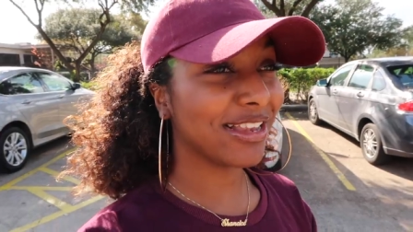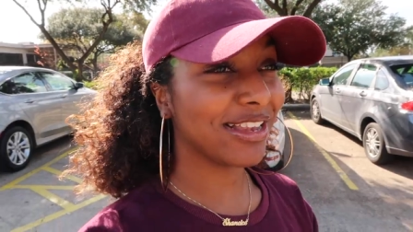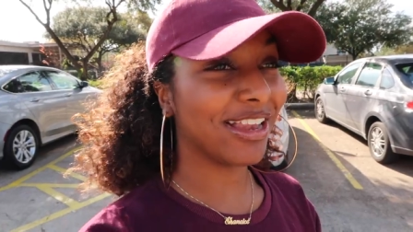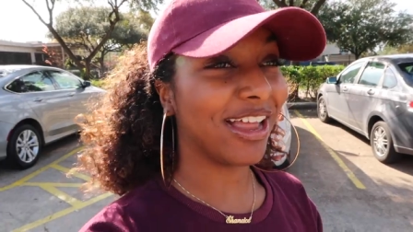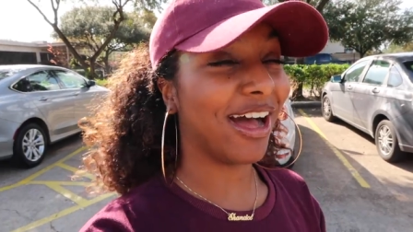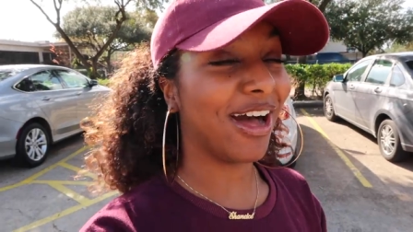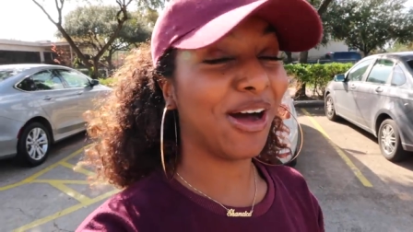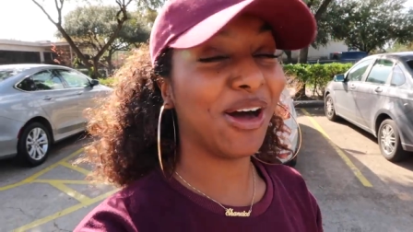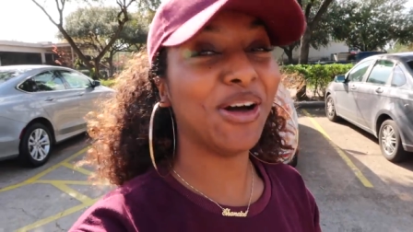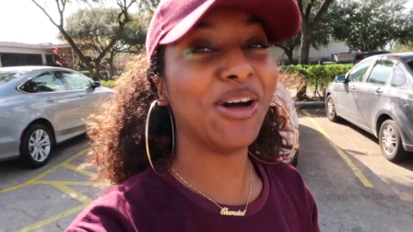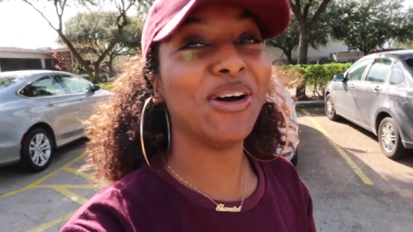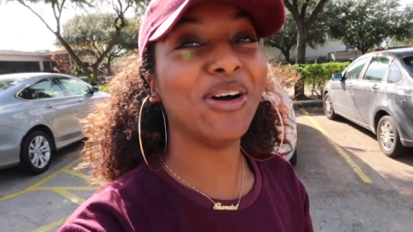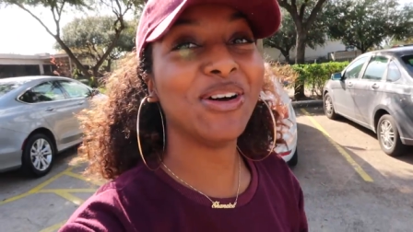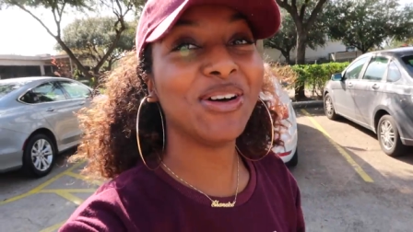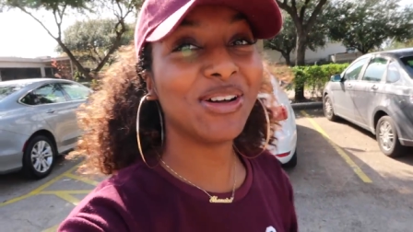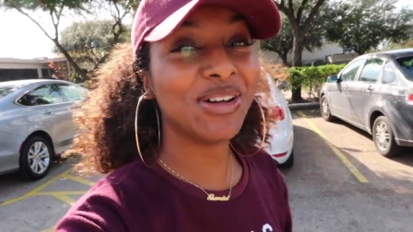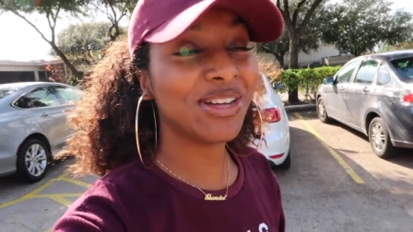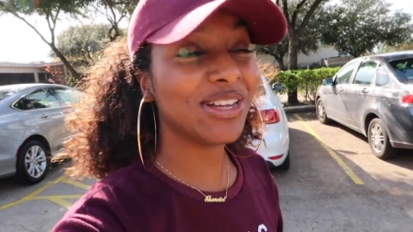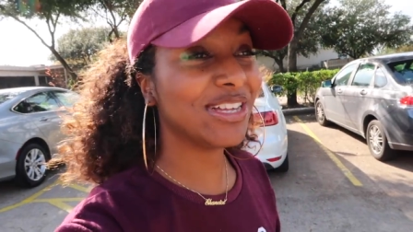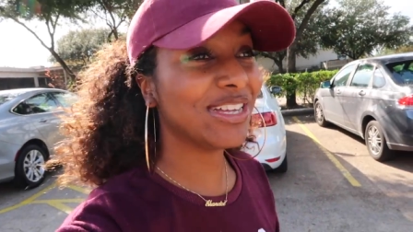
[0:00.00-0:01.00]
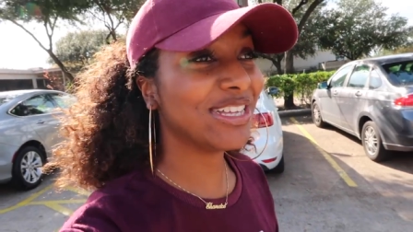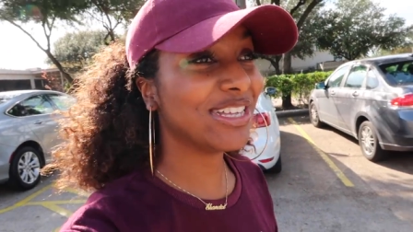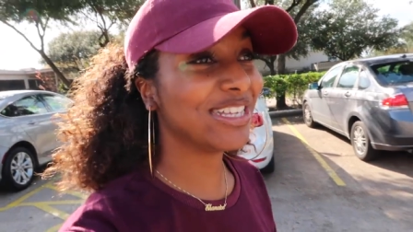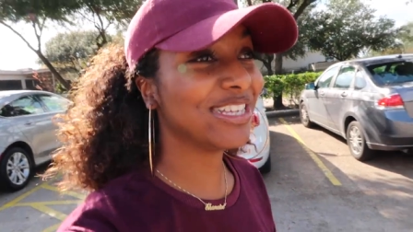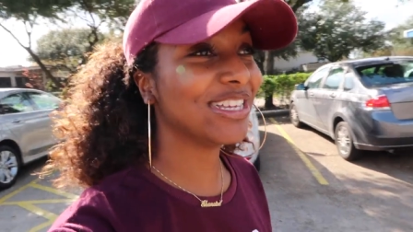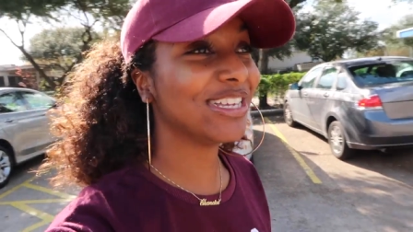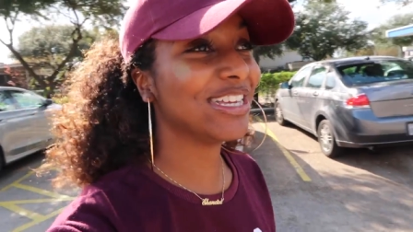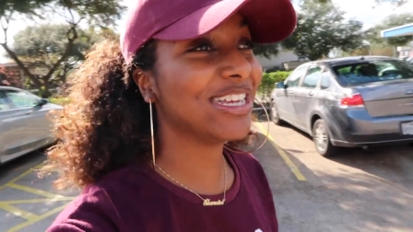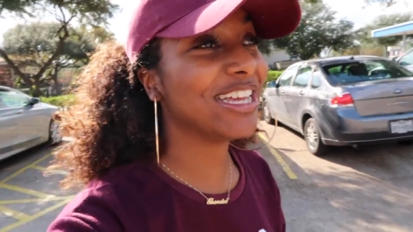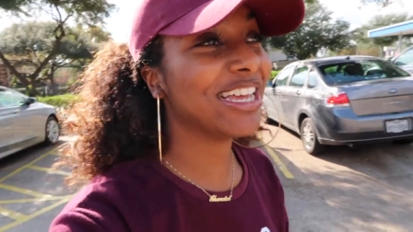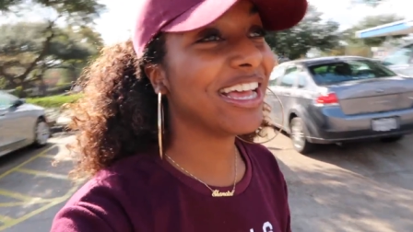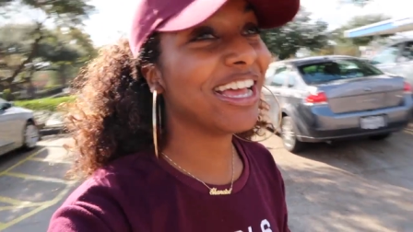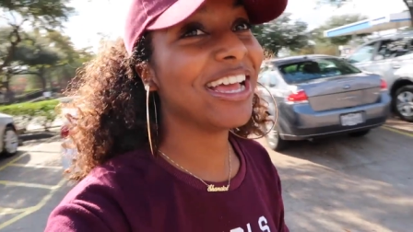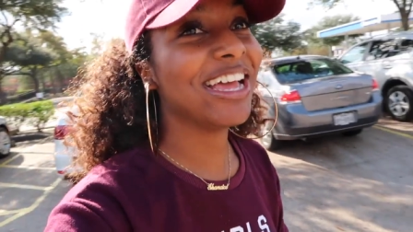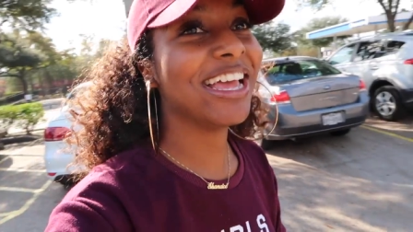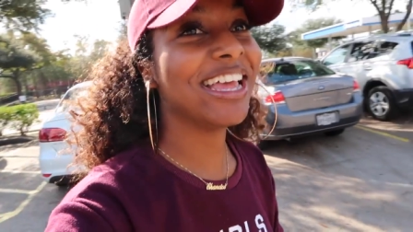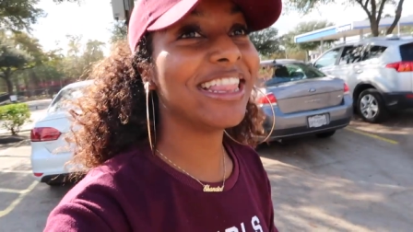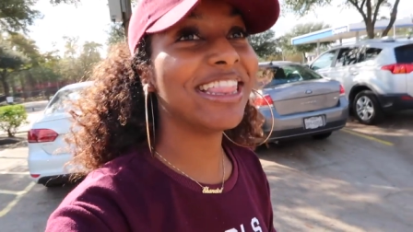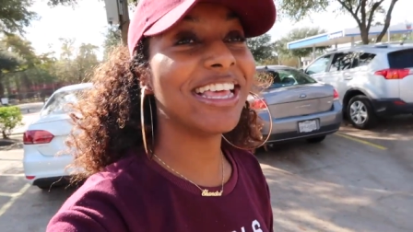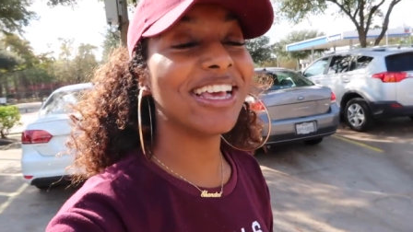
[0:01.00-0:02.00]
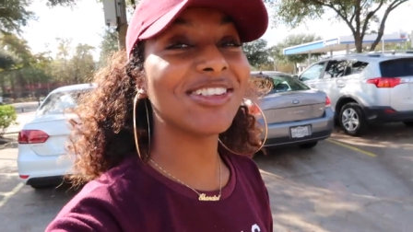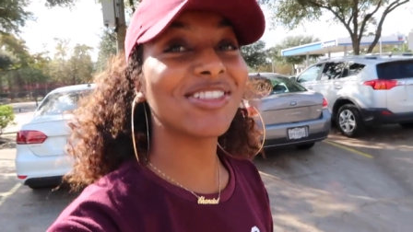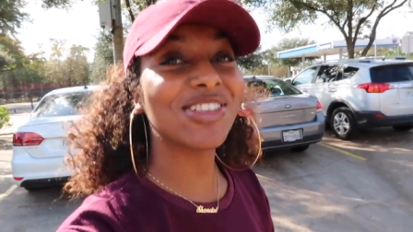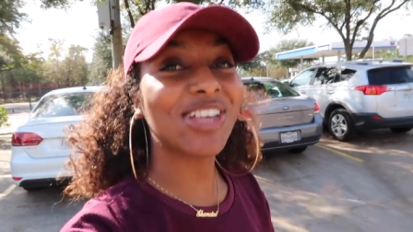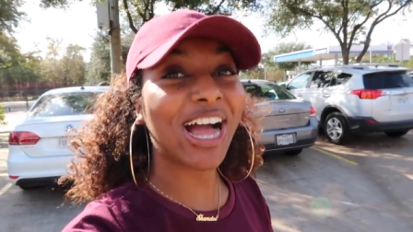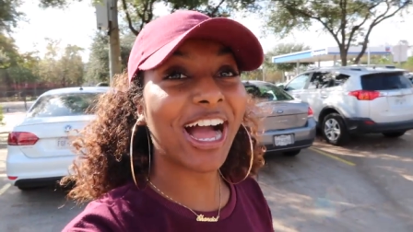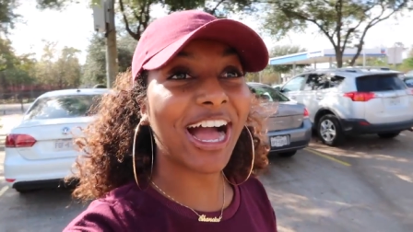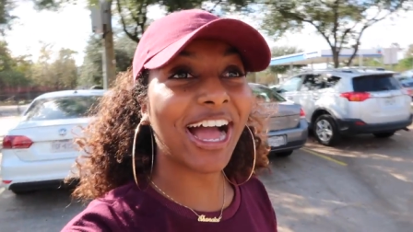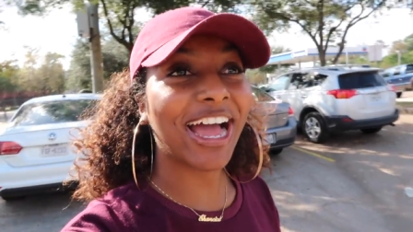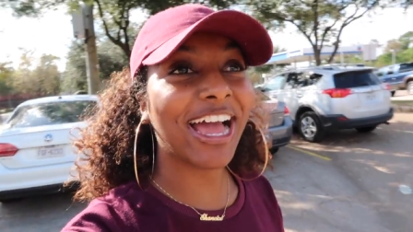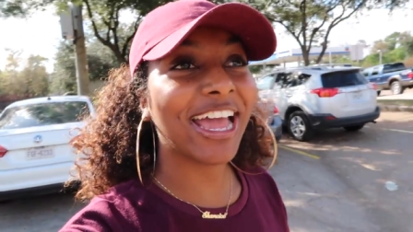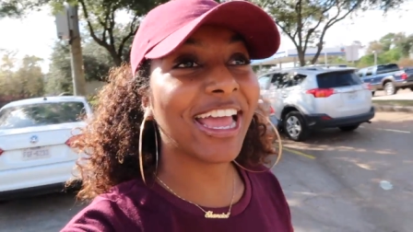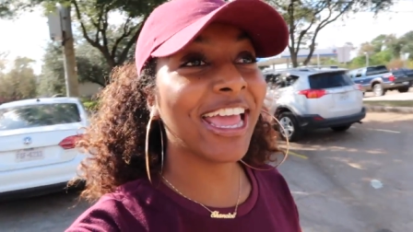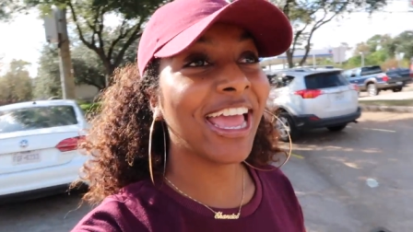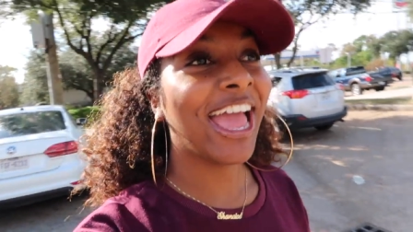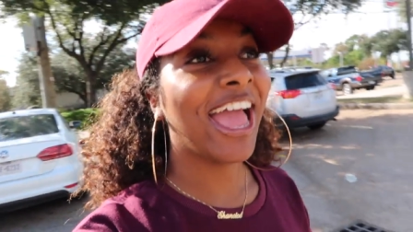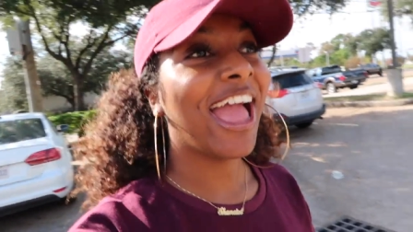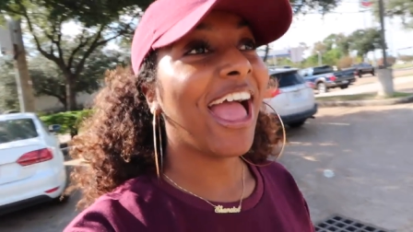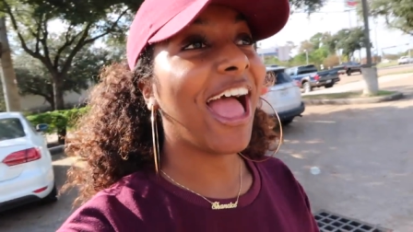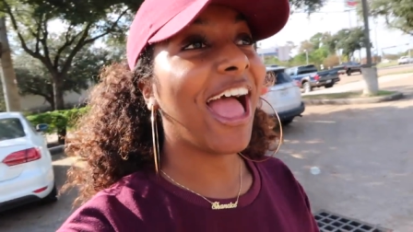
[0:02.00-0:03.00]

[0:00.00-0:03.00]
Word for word: It's definitely me. This guy,